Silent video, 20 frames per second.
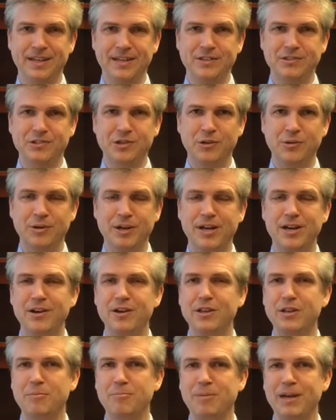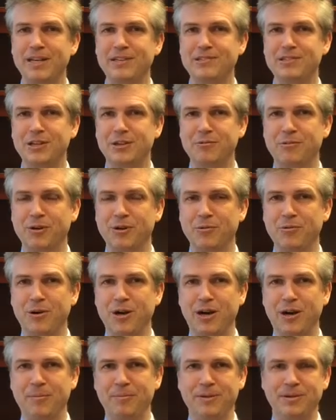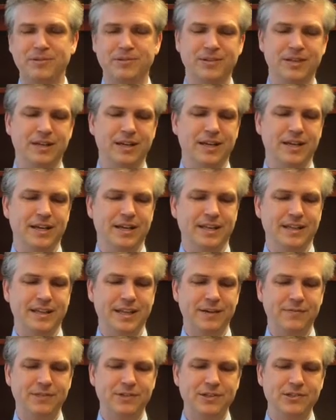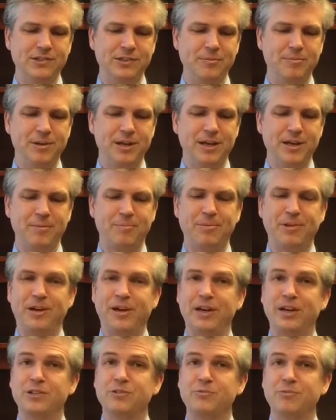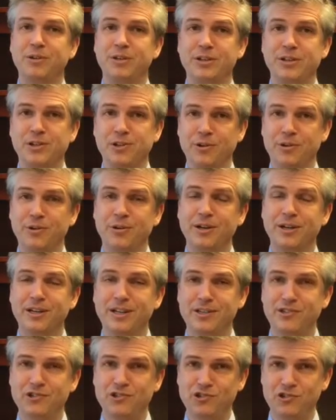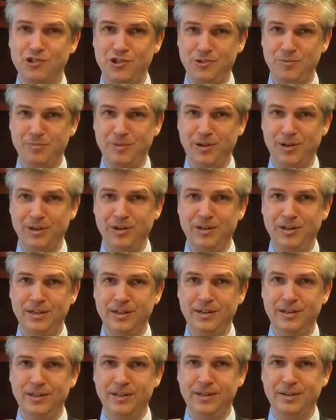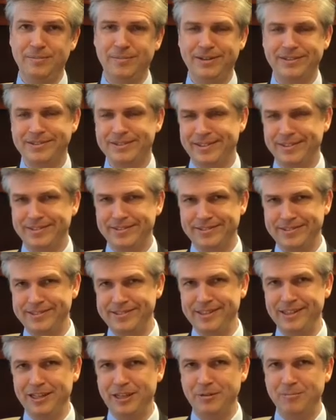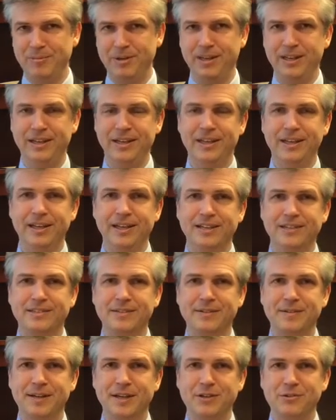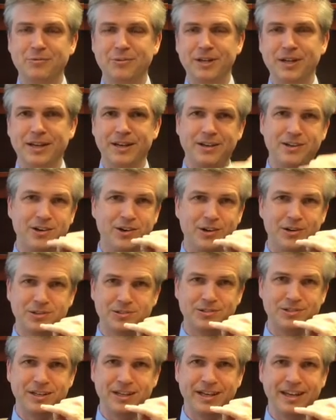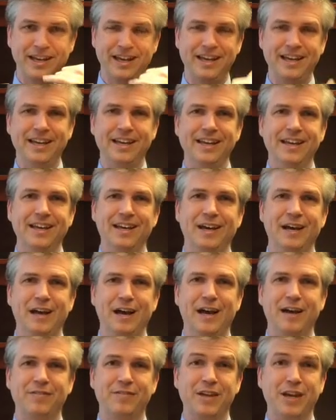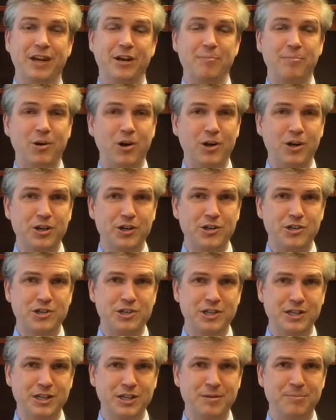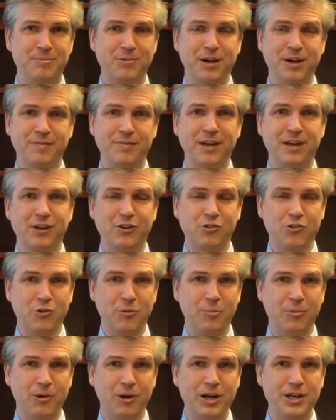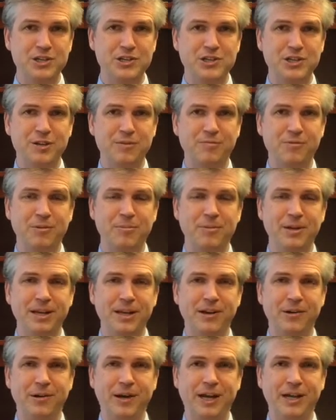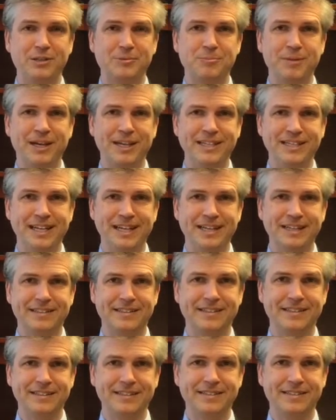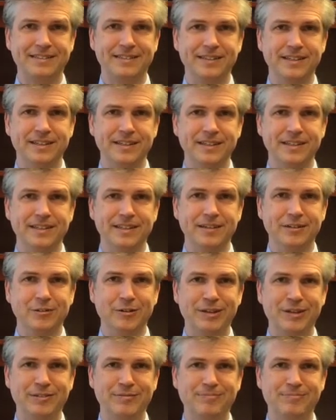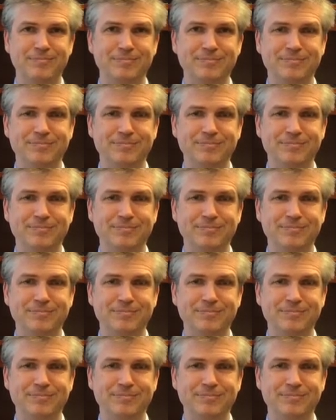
So here are the basic requirements. The FDCPA applies when you're a consumer. It may sound silly, but sometimes we get calls saying, hey, I've got a partnership or I've got a corporation, we're being harassed by a debt collector. Well,